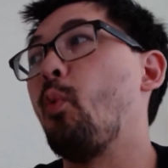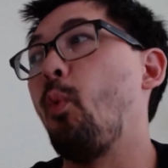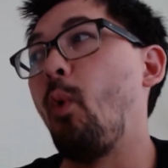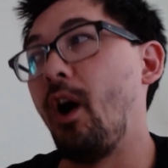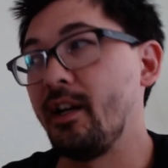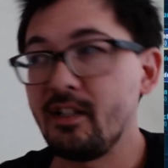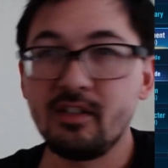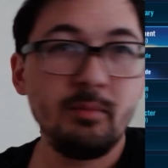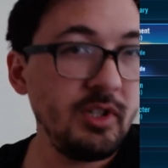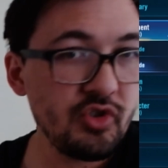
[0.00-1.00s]
want it
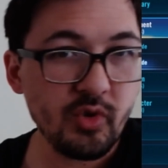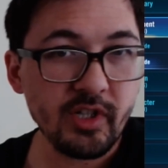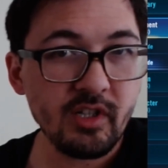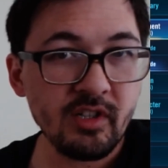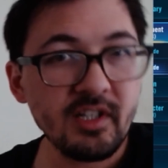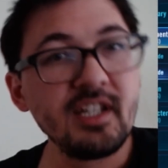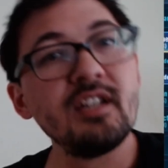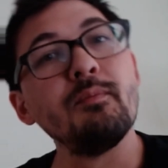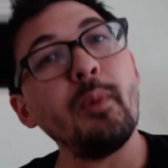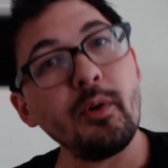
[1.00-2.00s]
to be triggered
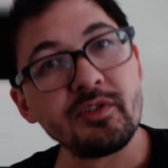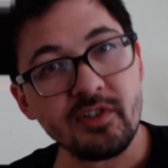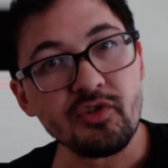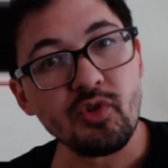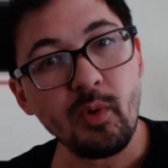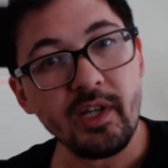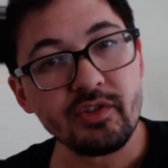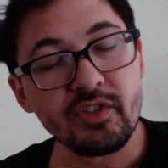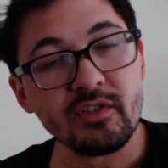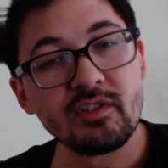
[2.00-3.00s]
in most
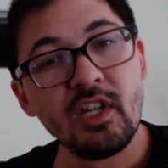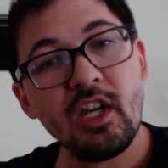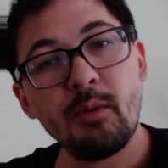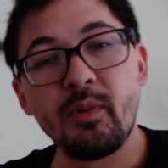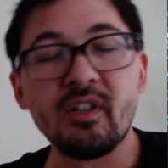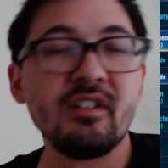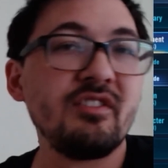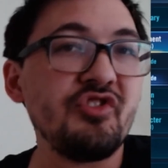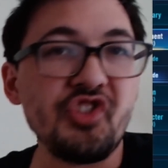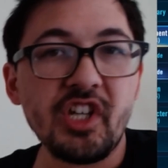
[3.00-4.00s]
situations, but
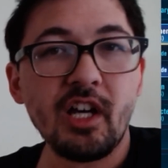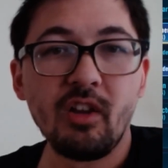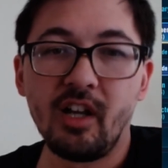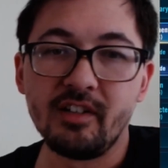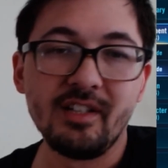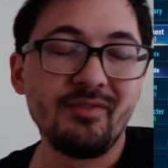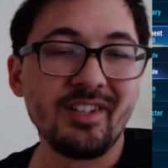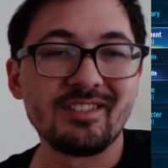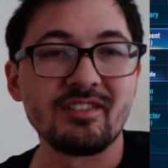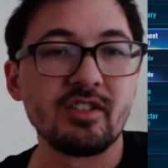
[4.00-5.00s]
GL on
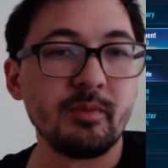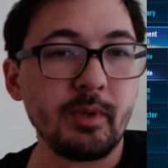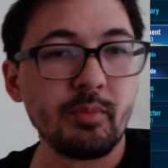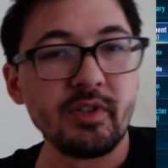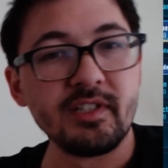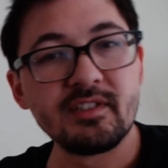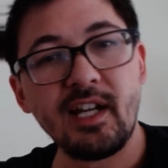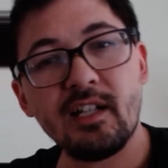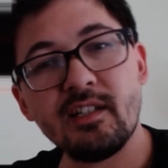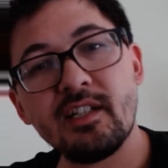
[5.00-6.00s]
defense is going to be pretty
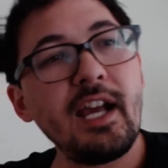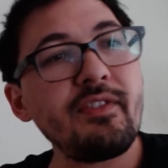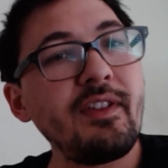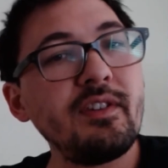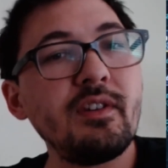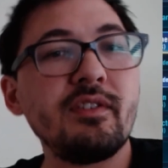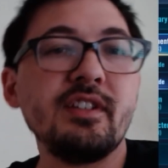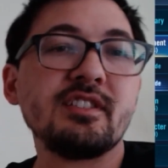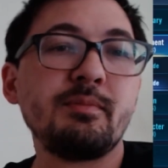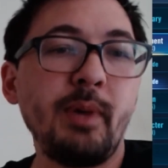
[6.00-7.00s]
solid. And then the
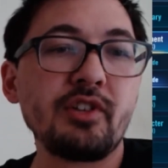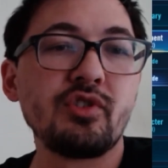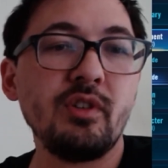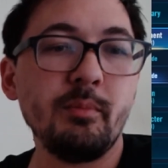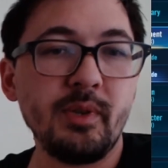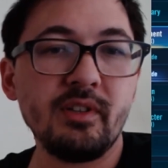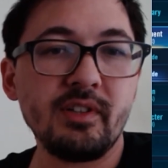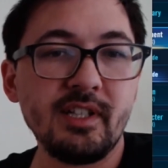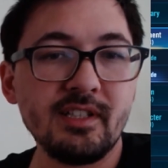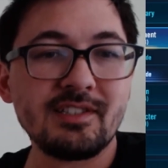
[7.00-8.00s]
special
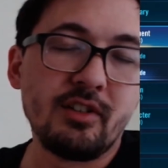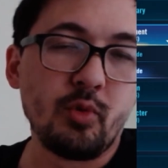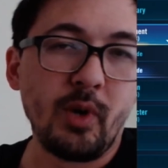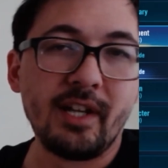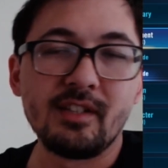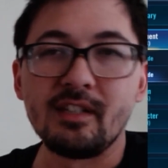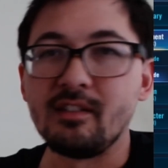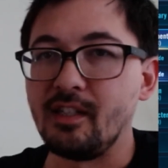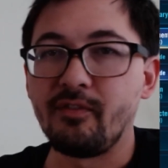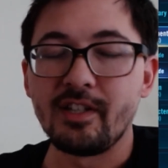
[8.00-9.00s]
abilities granting
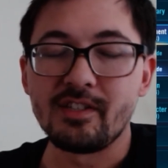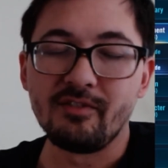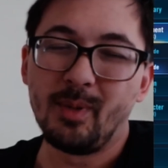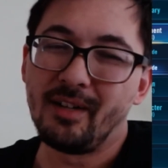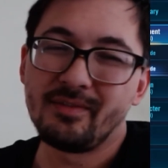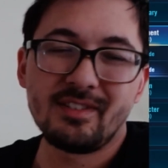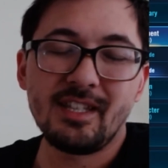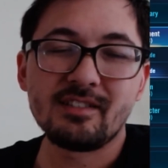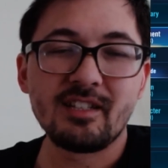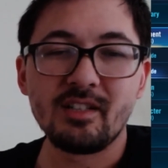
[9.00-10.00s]
defensive buffs,
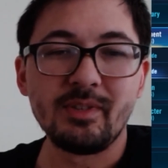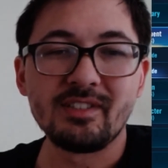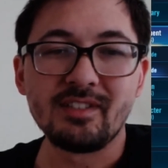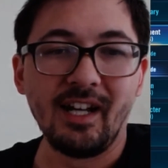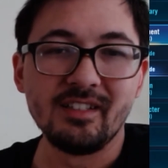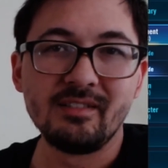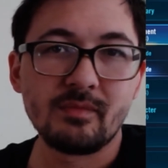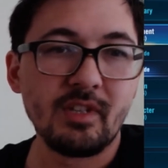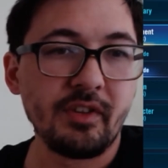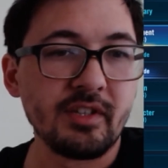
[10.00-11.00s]
that's going to be solid.
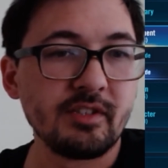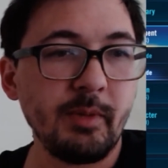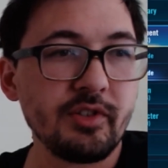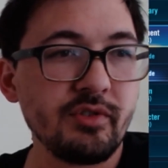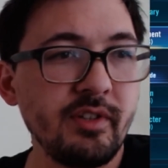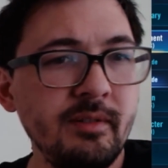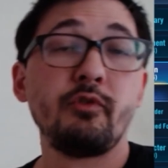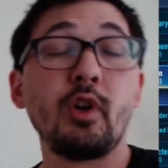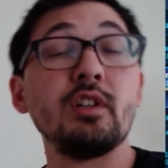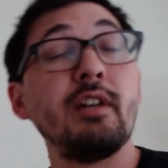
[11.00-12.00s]
Nothing special though.
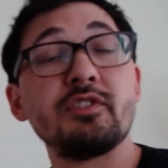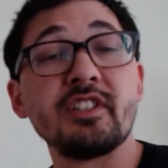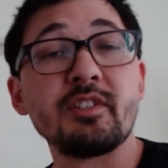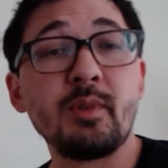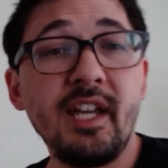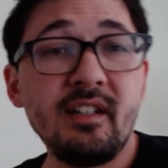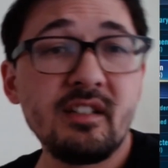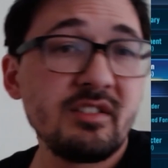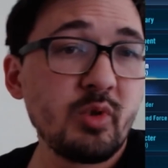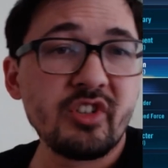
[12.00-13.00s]
For our level 6
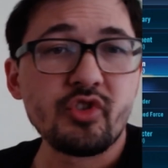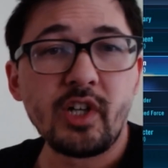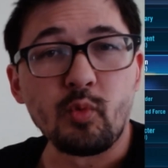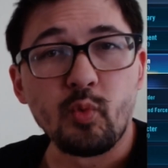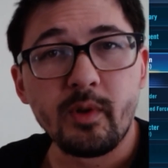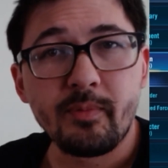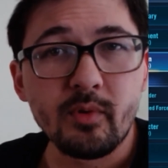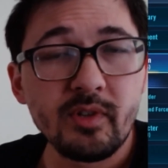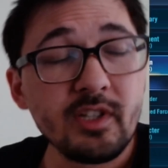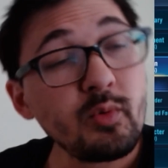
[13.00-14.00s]
mechanics, we're going to try and rip
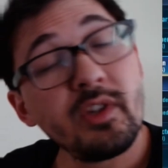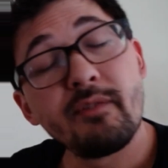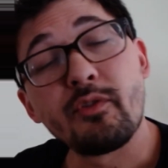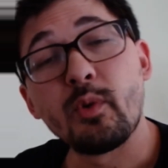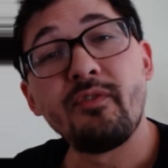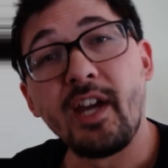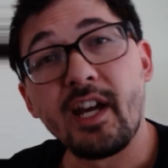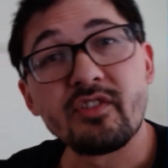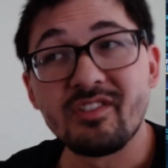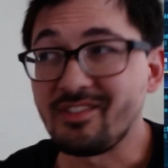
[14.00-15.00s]
through these. We only have 3
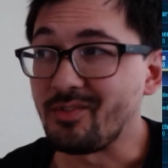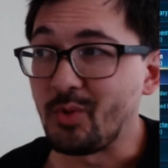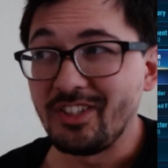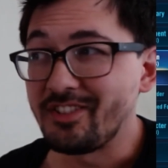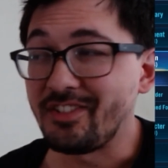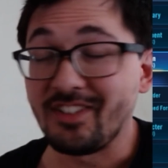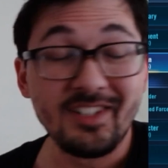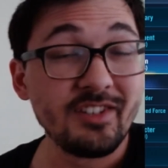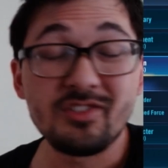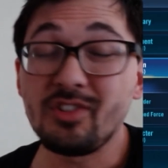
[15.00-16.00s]
factions, and realistically,
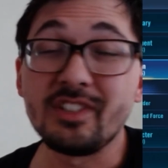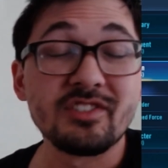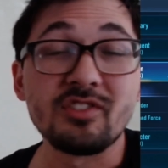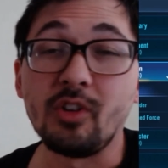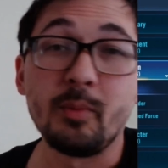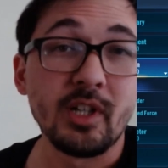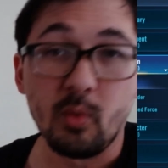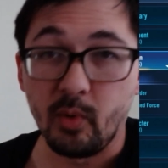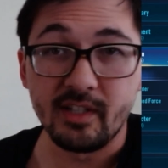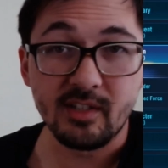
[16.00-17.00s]
there's only so many
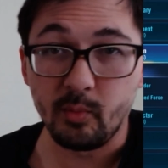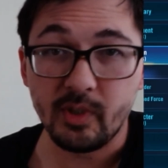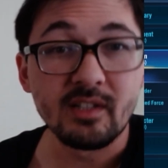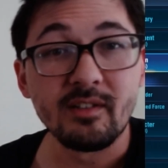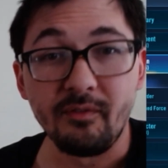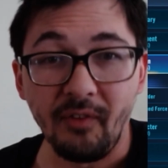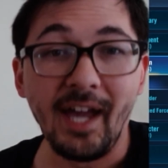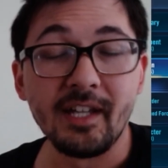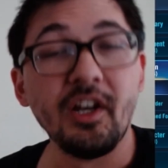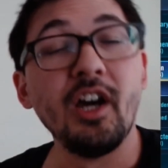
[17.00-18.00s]
ways that we can
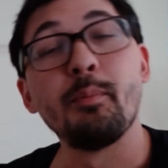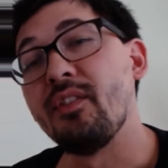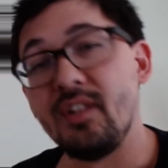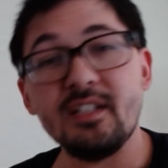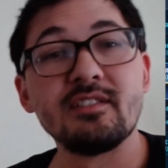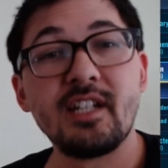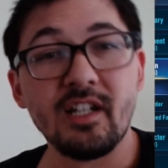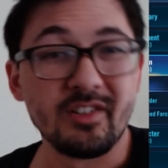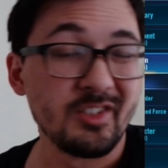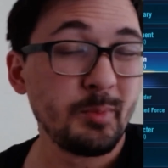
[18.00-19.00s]
divide up these
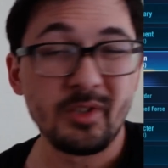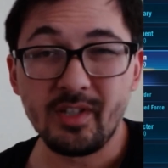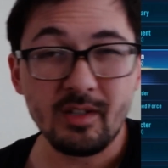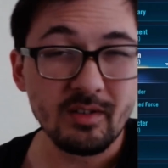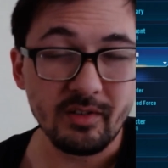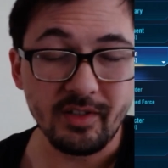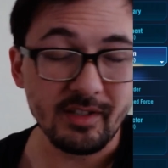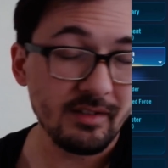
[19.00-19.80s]
characters, particularly